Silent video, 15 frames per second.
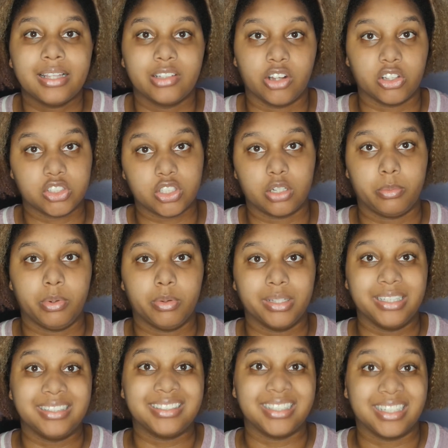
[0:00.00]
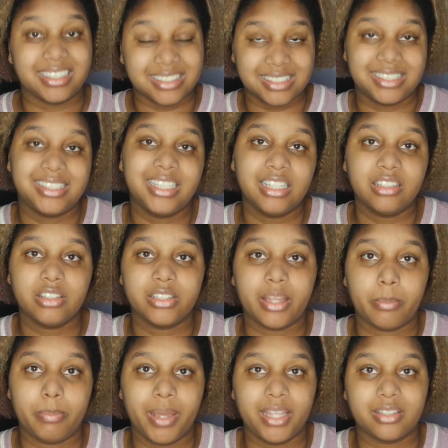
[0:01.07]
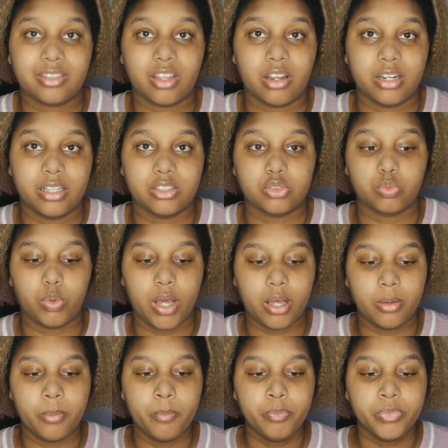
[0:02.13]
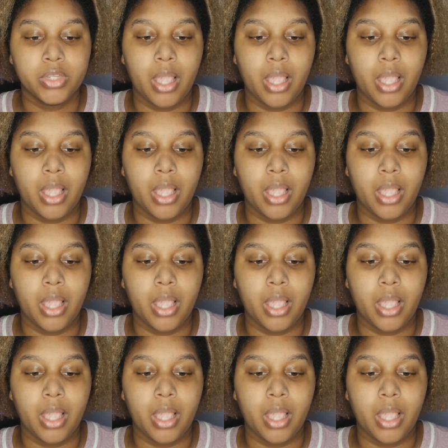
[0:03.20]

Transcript: They're also going to be releasing a concealer that based on as well,